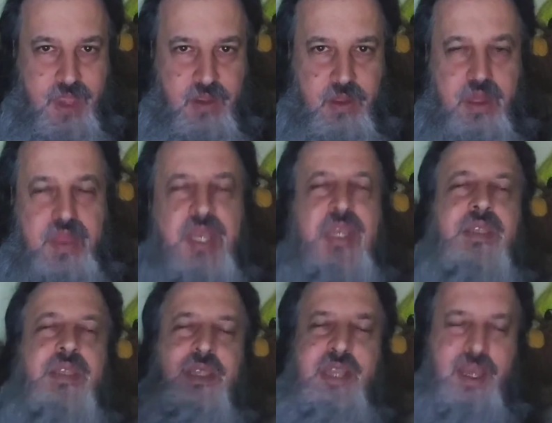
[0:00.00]
So the thing
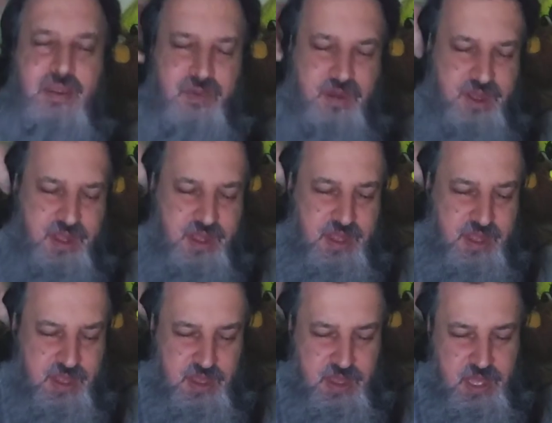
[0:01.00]
is that
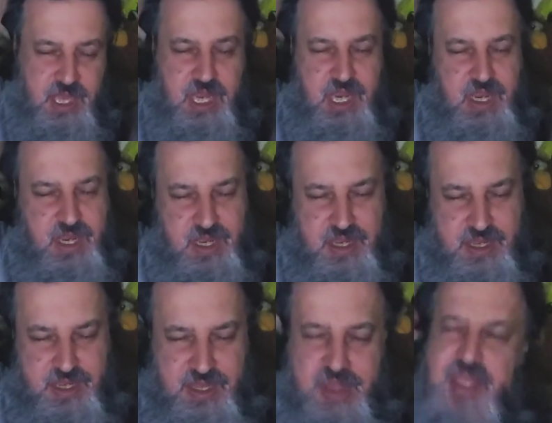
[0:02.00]
the
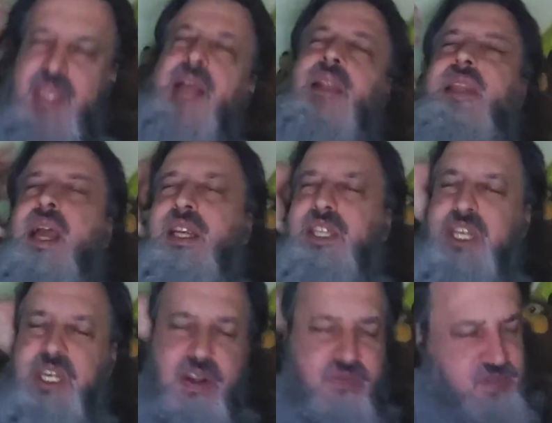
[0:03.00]

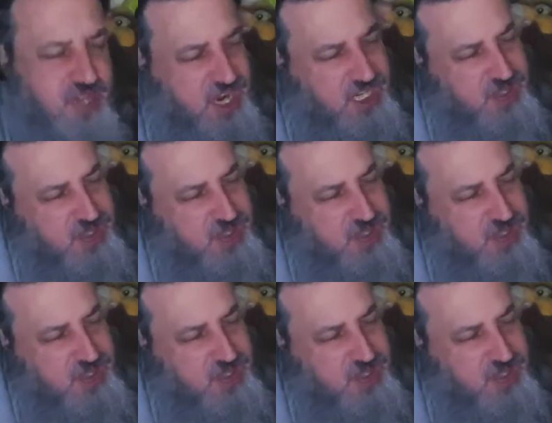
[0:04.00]
election of